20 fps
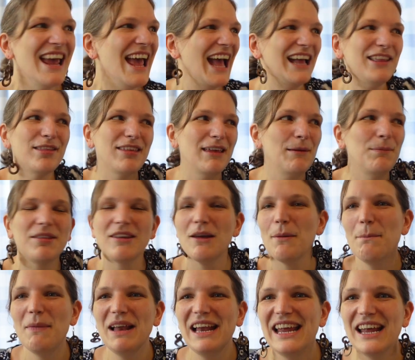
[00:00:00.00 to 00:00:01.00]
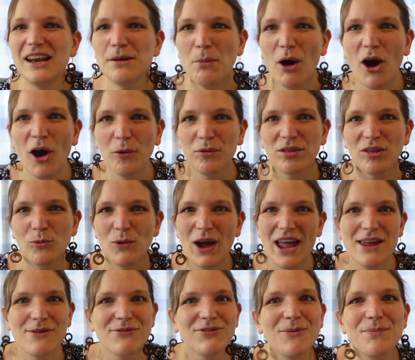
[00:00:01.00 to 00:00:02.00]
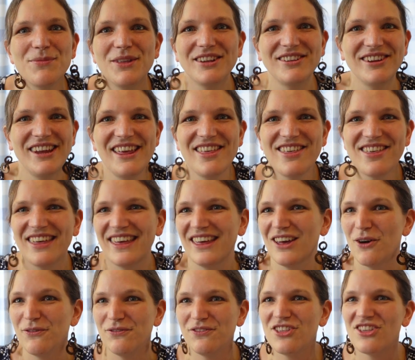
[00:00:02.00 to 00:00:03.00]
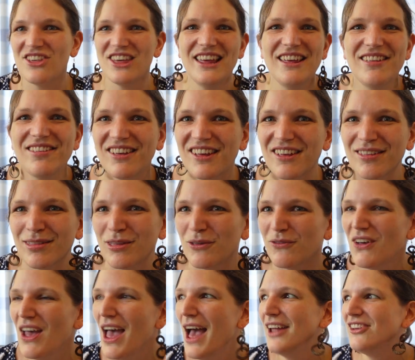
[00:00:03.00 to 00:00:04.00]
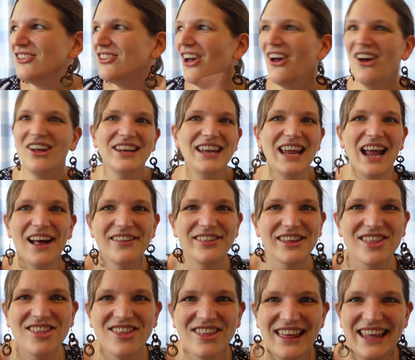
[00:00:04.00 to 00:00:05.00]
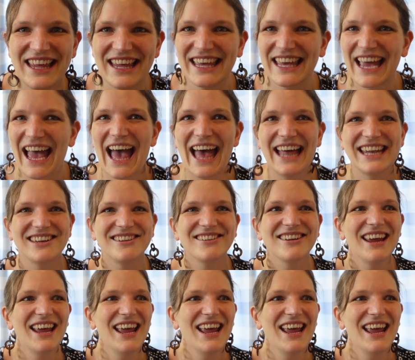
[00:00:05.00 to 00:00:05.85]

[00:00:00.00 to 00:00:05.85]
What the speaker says: It seems a million miles away from the teaching of Jesus of turn the other cheek and